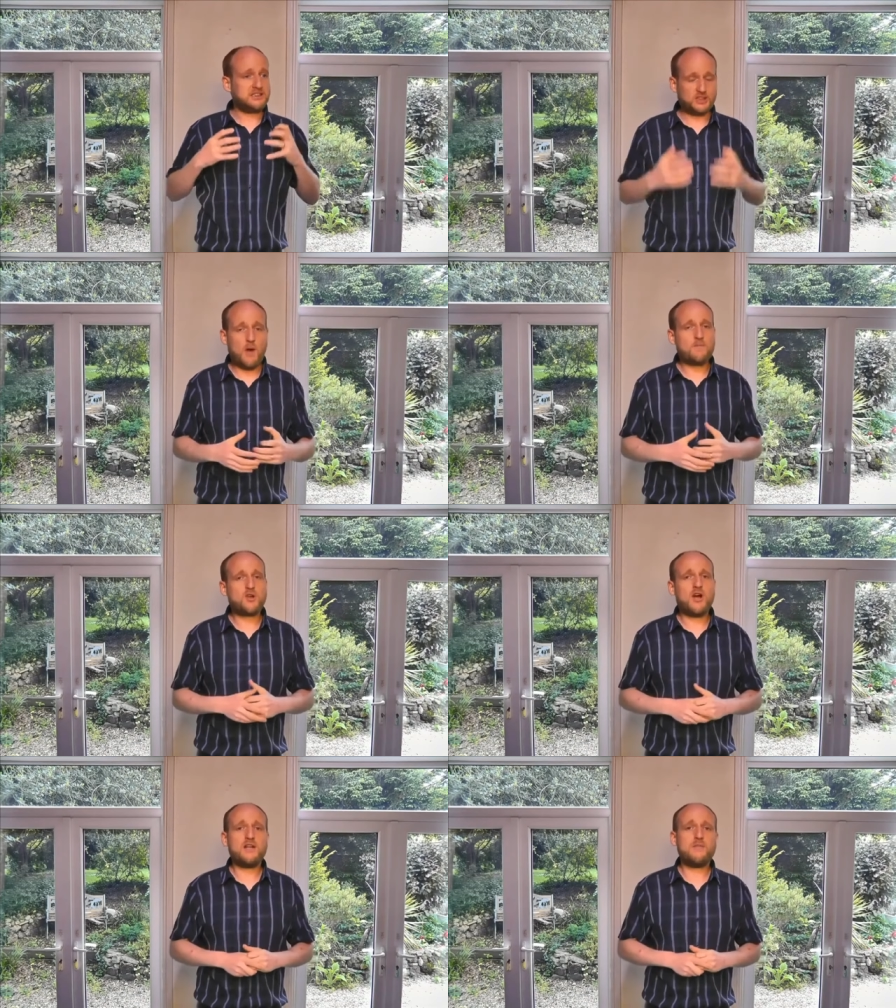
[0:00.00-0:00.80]
stop
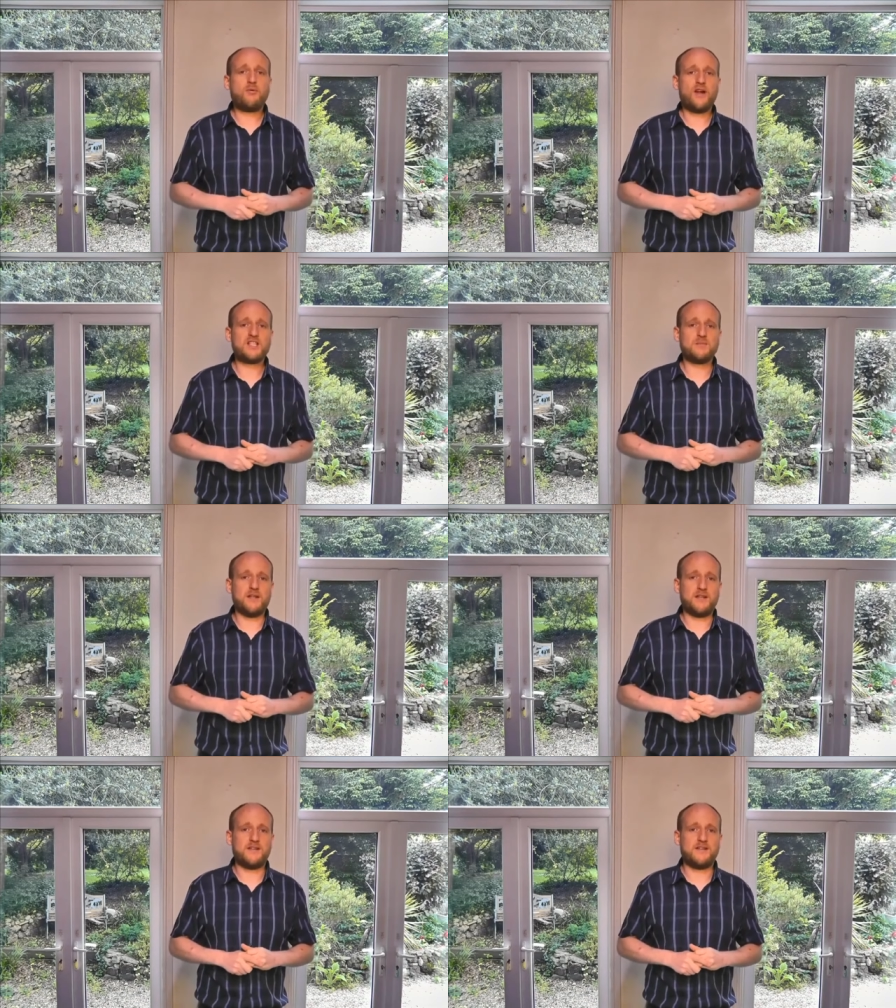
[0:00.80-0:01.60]
trying to impress
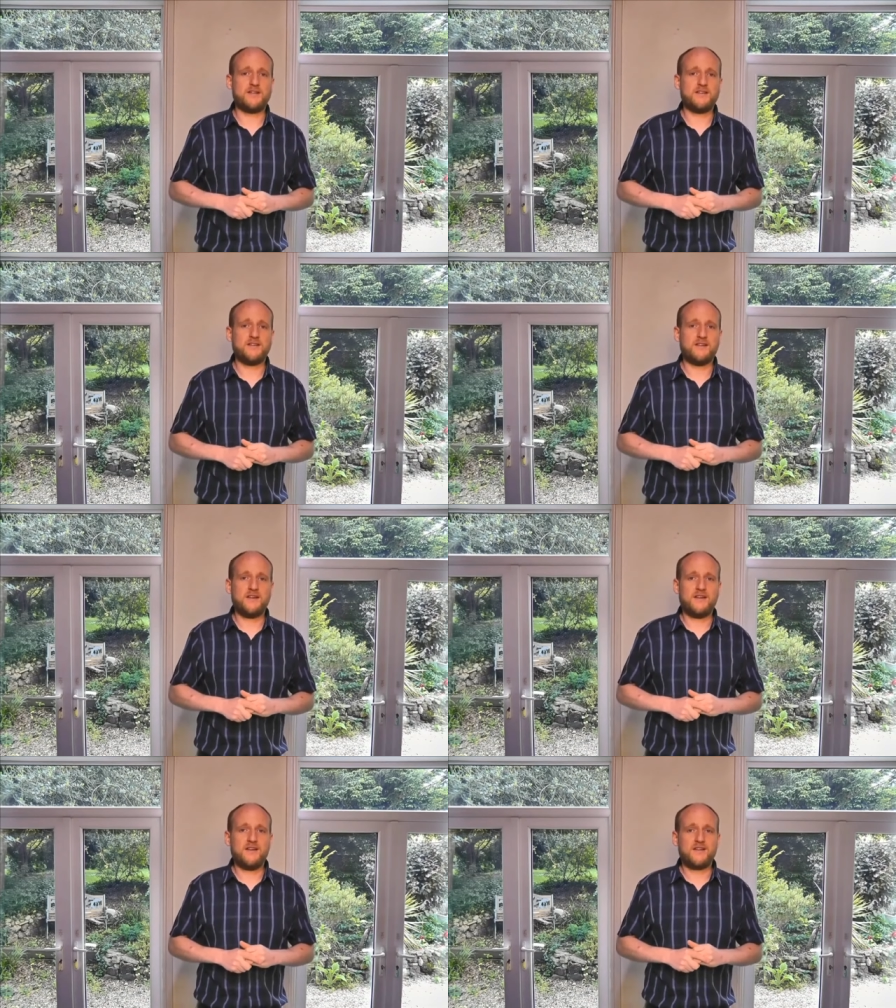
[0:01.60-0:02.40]
me.
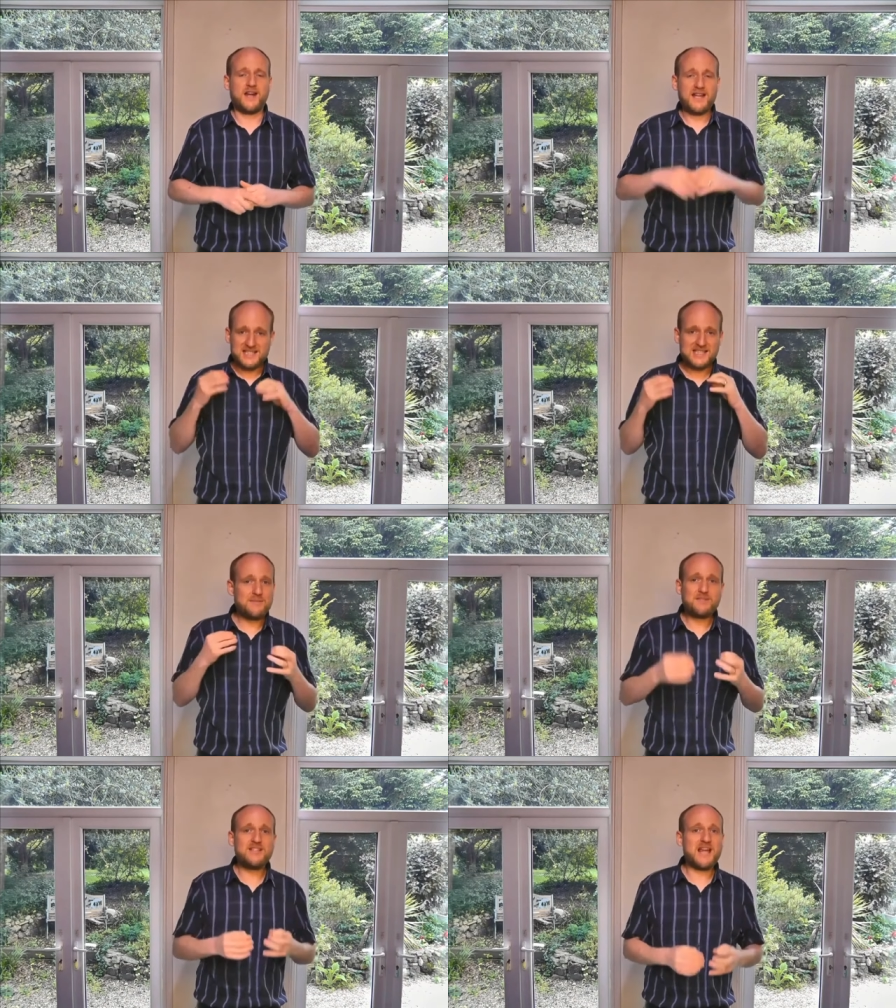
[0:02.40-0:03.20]
That I'd
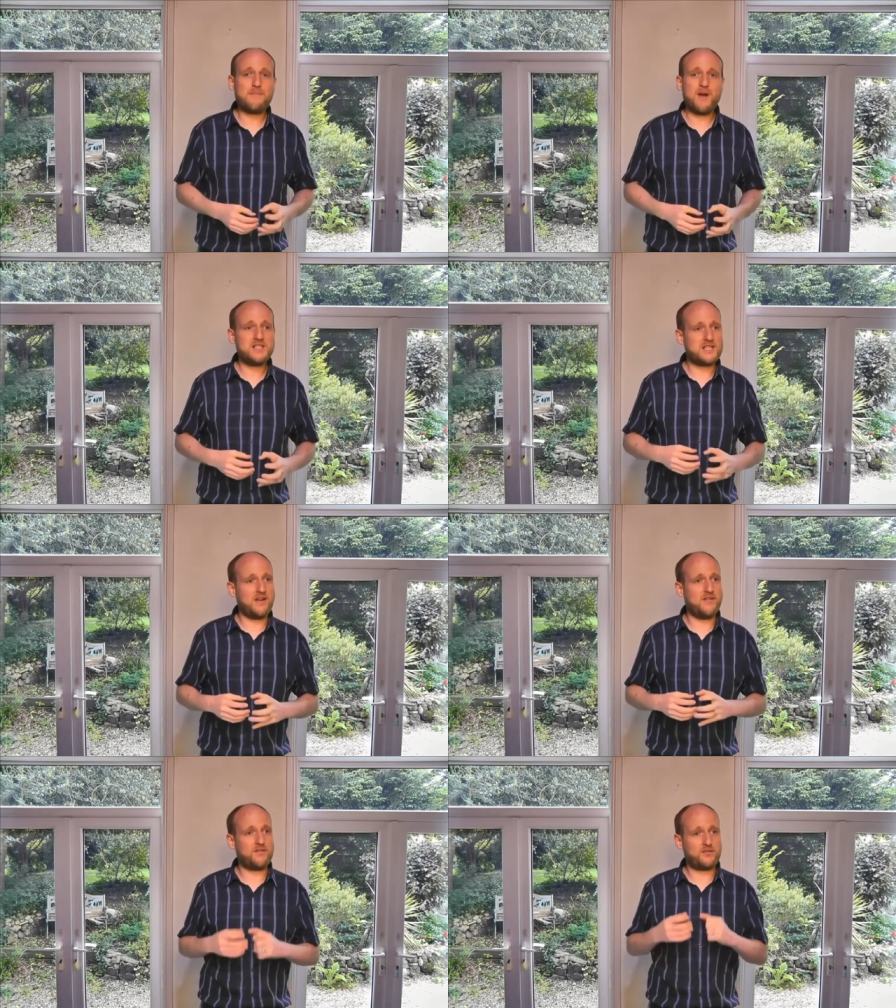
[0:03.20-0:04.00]
slipped into that
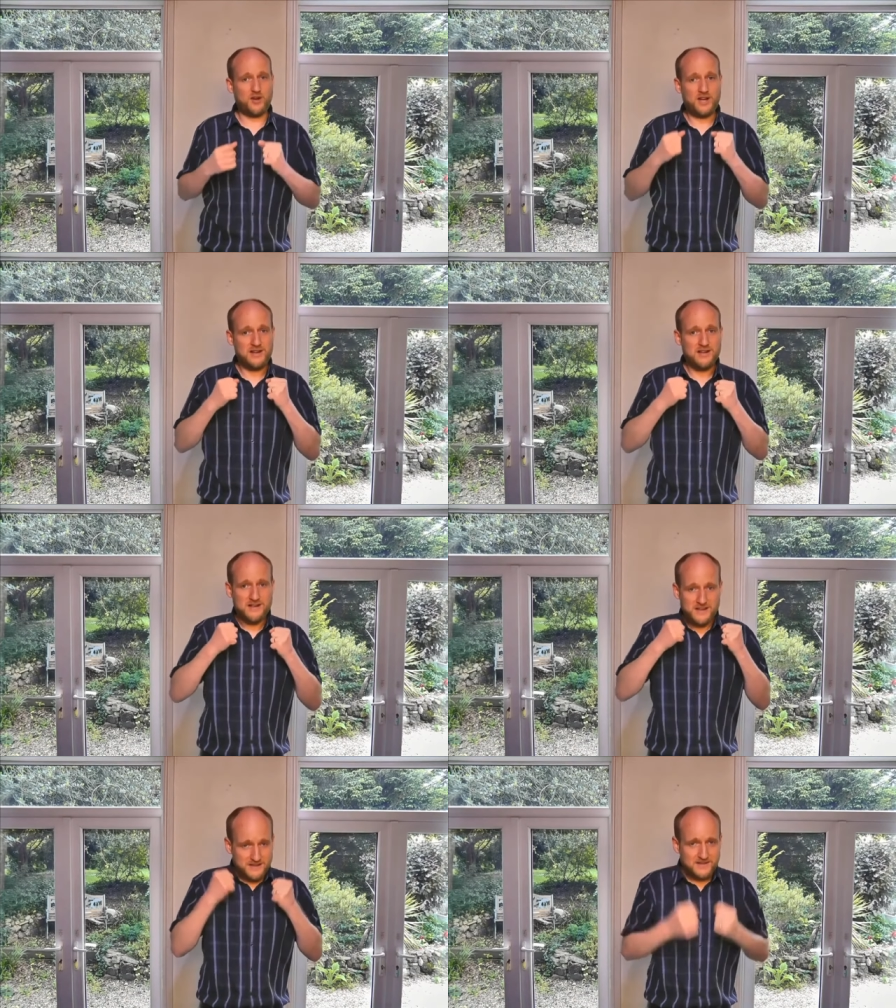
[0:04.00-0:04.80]
mindset of trying
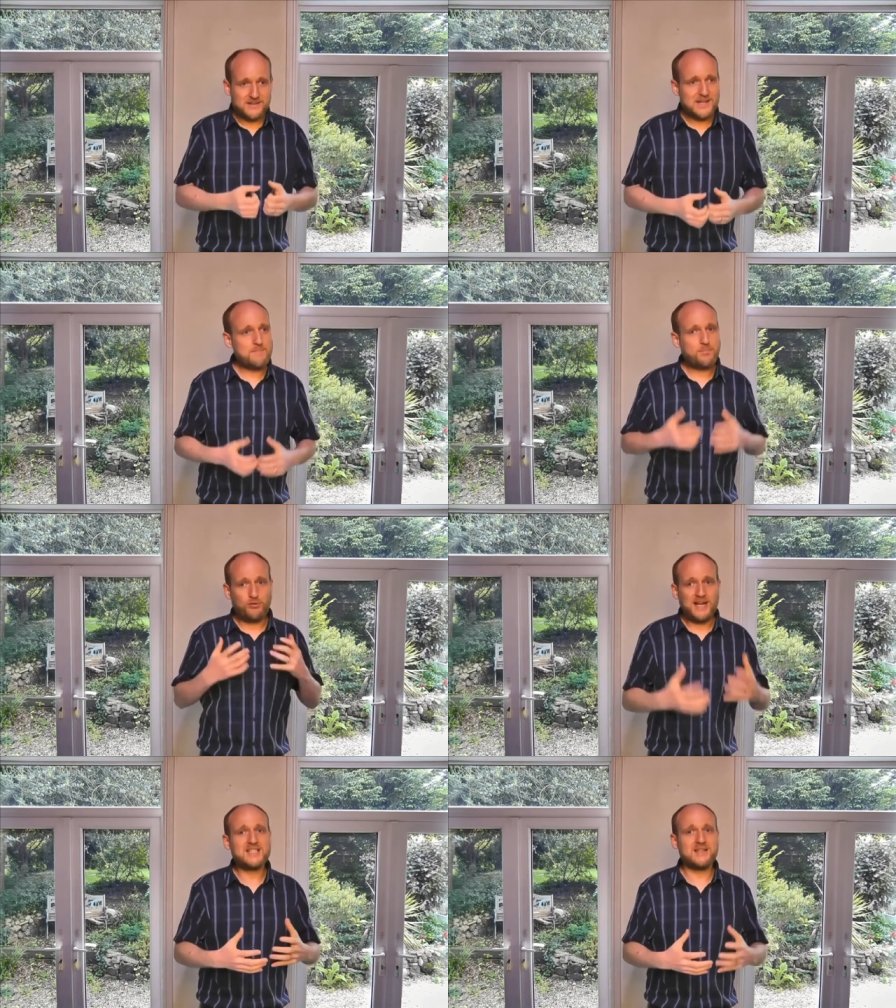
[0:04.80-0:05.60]
to
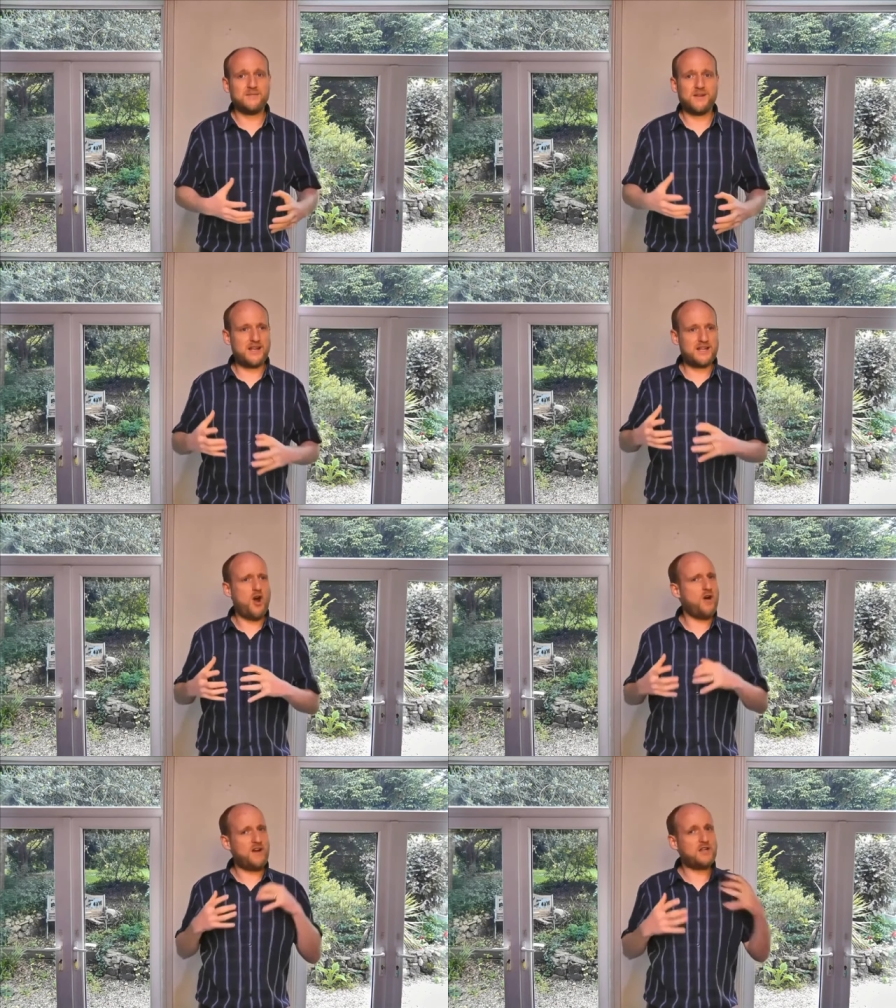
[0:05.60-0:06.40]
impress him. That like,
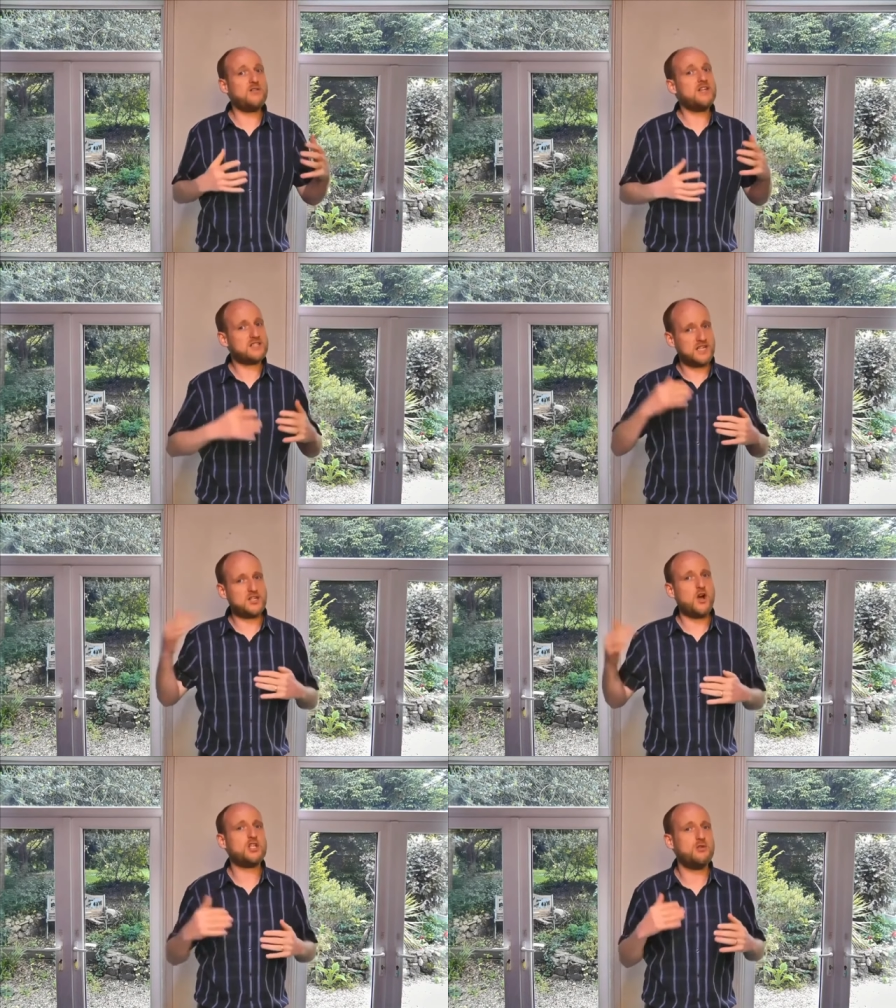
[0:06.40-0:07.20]
oh, if I do this,
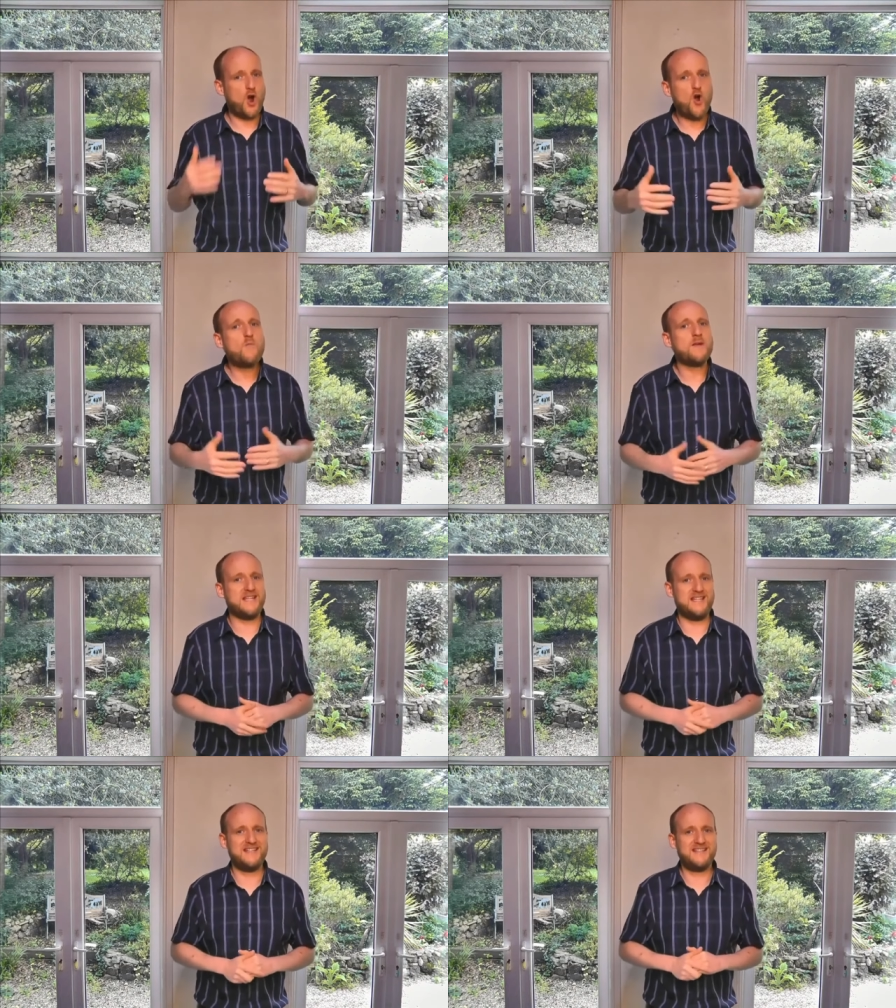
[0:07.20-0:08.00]
then God, you owe
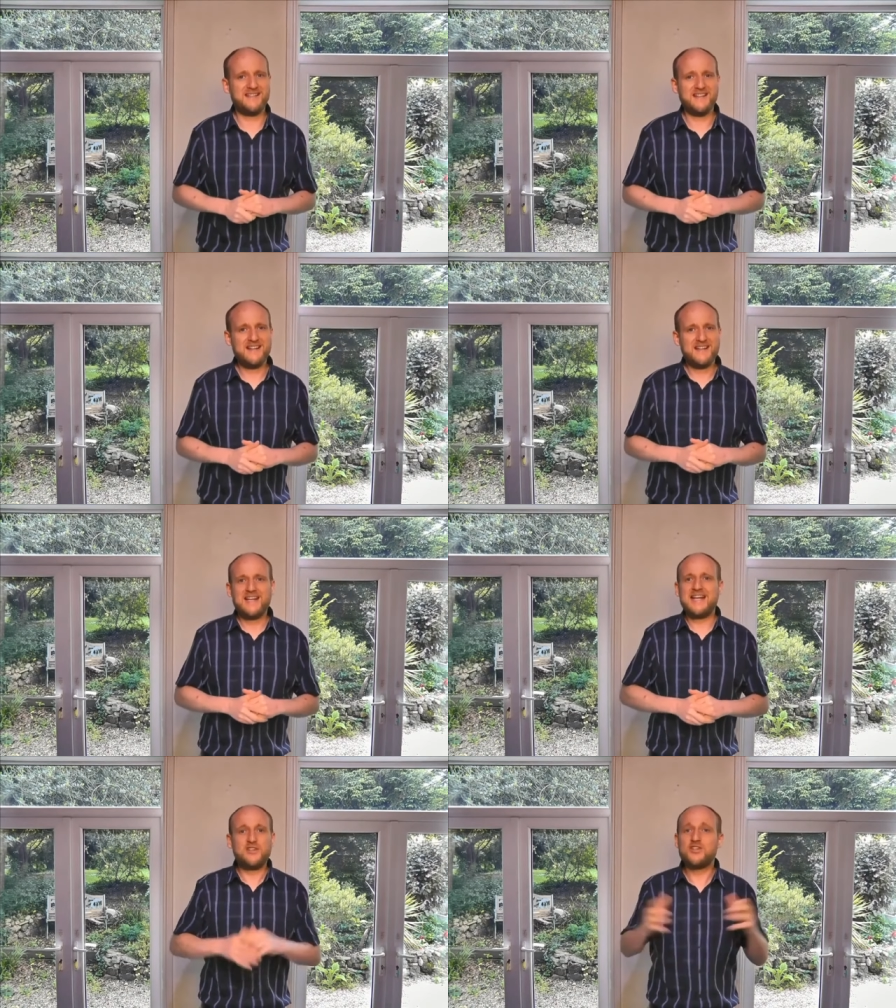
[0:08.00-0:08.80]
me.
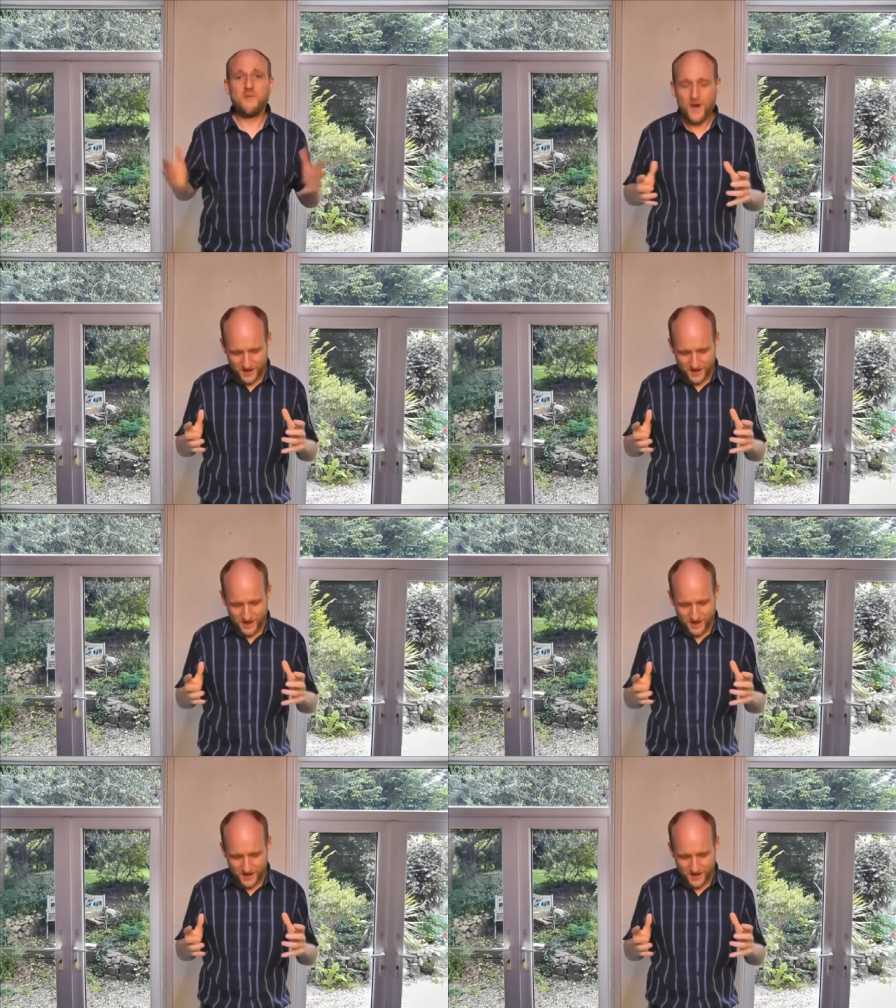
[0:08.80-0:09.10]
It doesn't